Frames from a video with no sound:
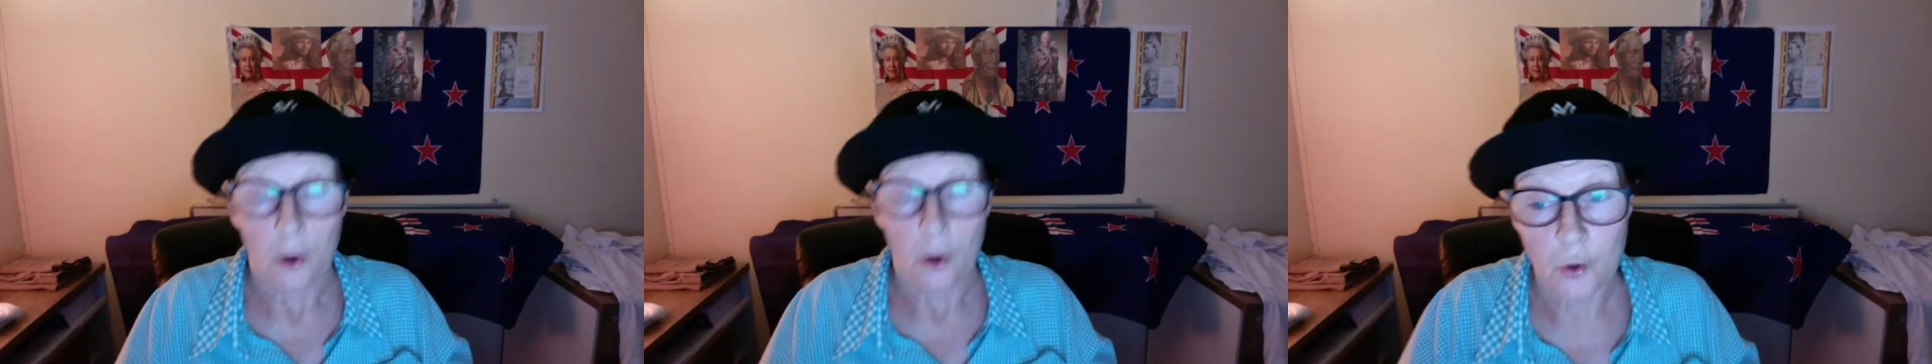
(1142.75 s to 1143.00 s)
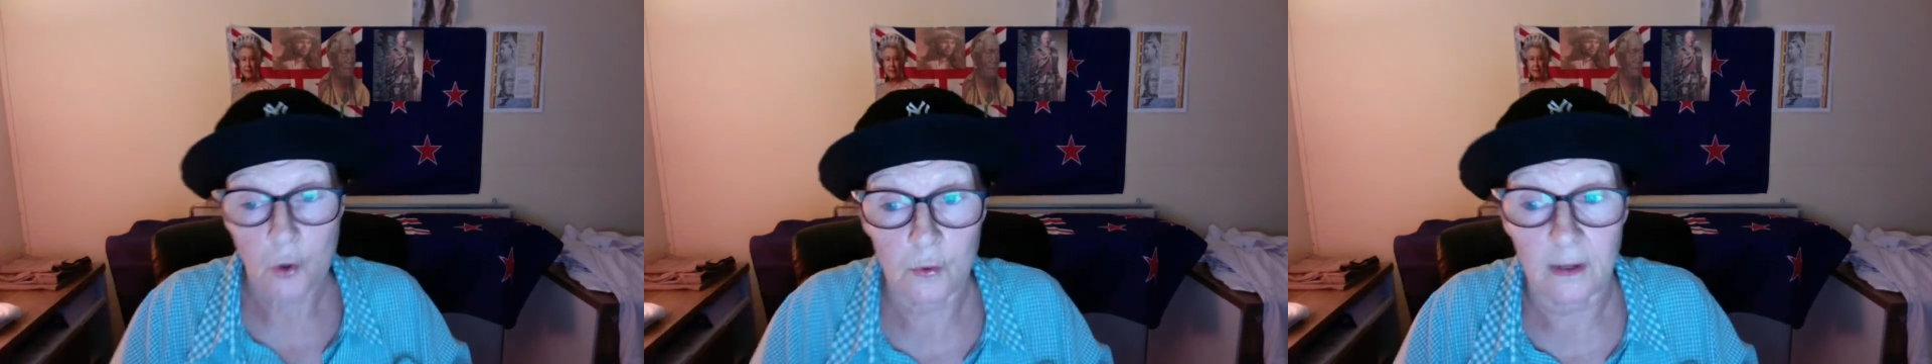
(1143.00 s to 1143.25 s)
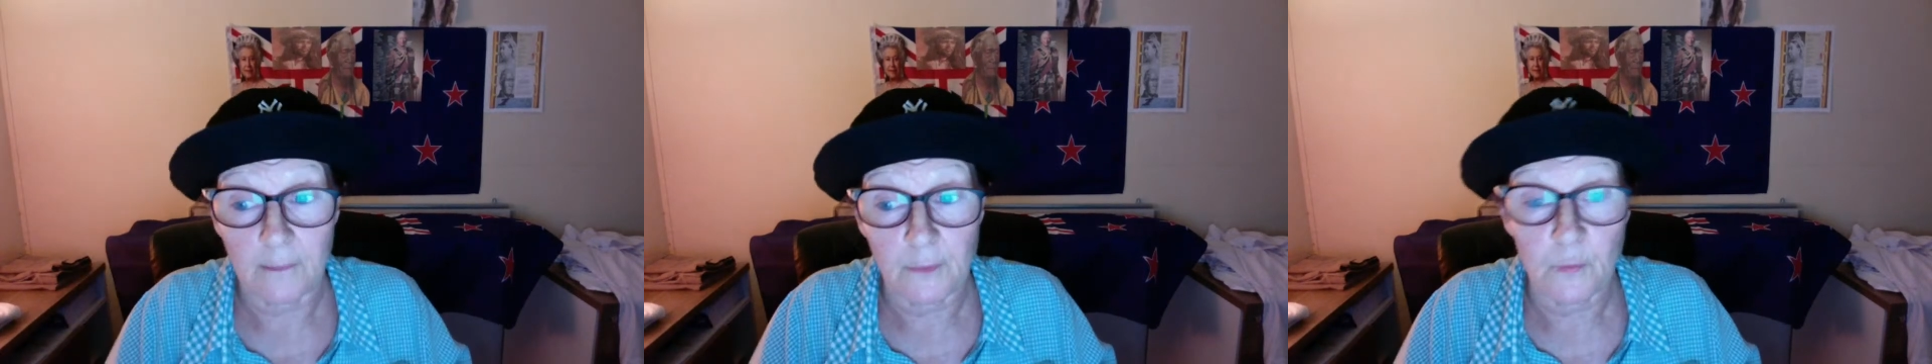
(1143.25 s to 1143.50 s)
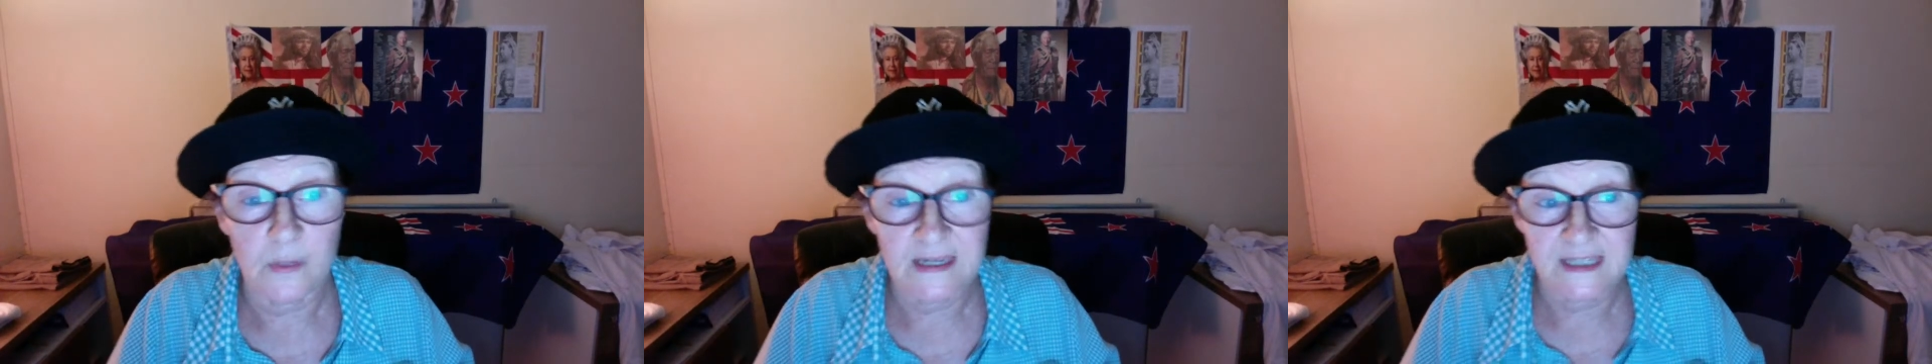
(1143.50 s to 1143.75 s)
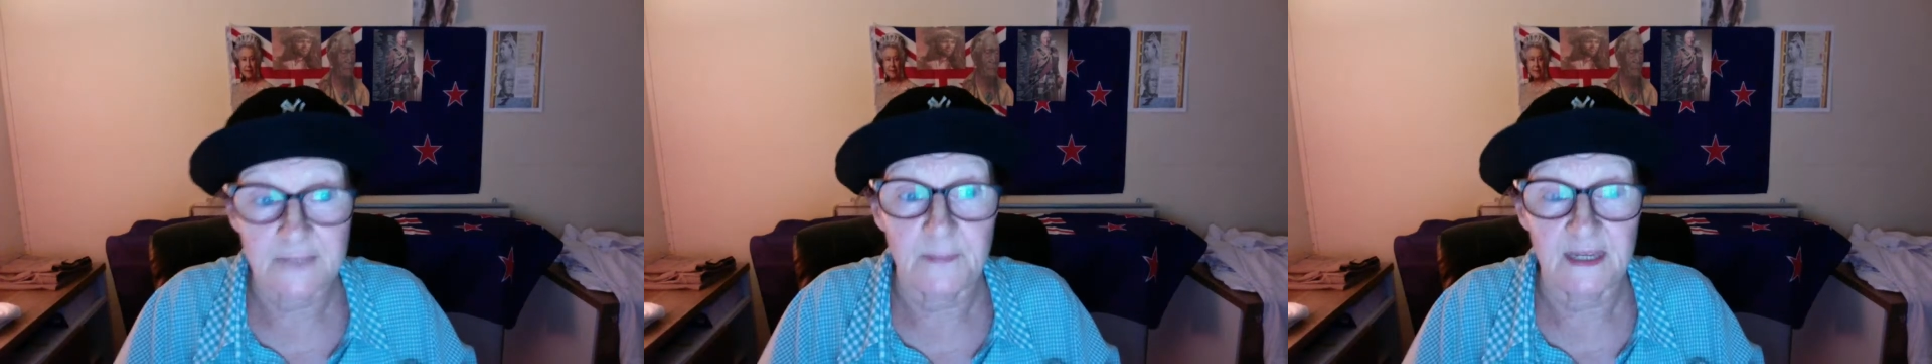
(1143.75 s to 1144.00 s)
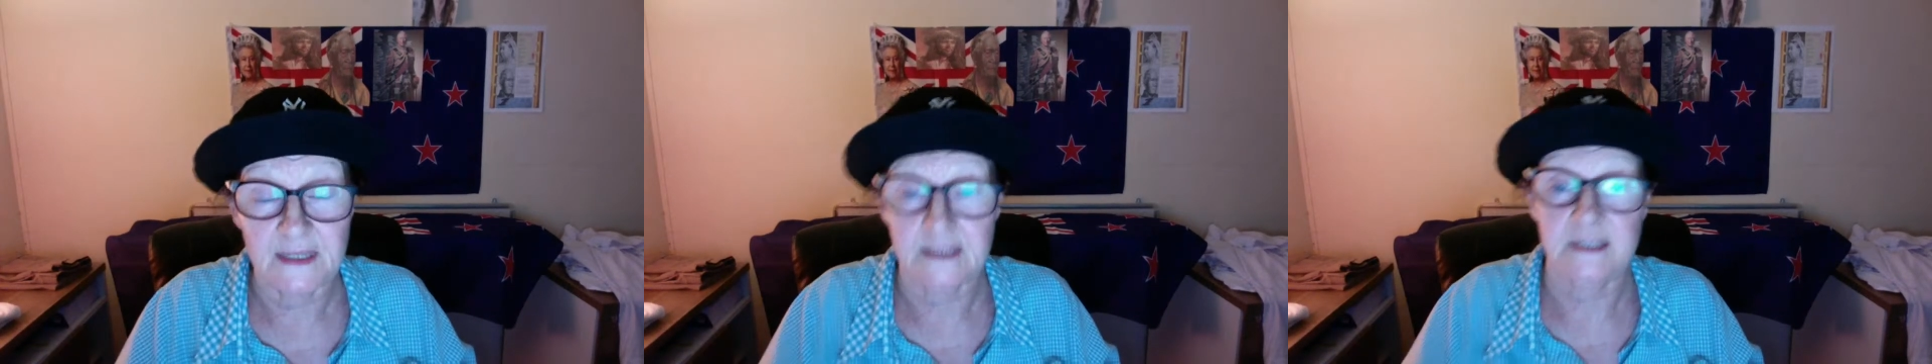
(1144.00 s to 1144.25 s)
I called up the
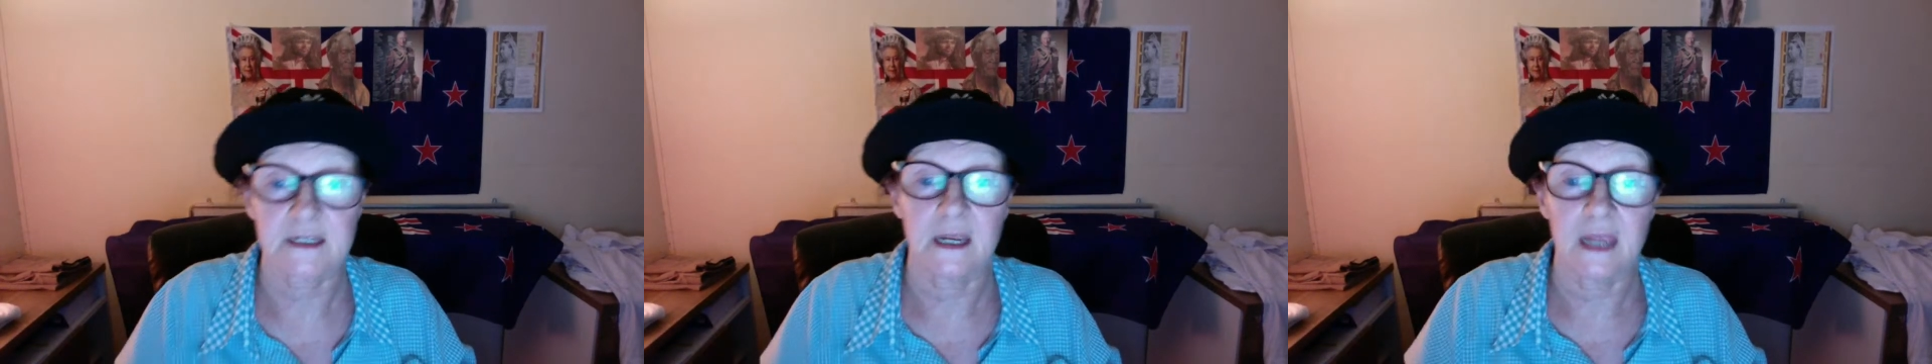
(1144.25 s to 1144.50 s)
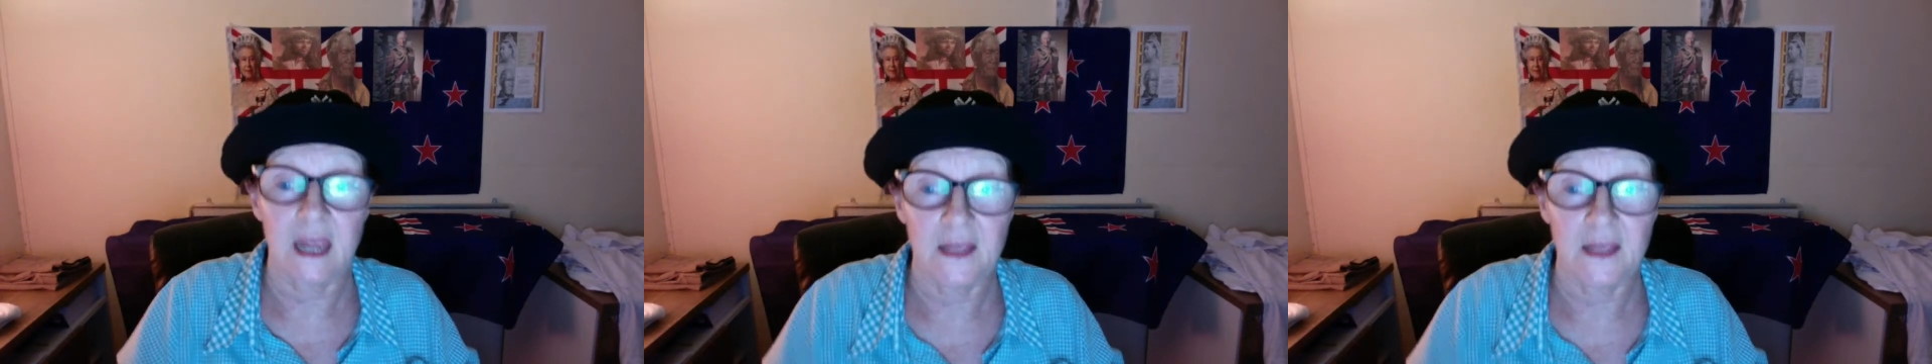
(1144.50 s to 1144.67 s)
Westminster,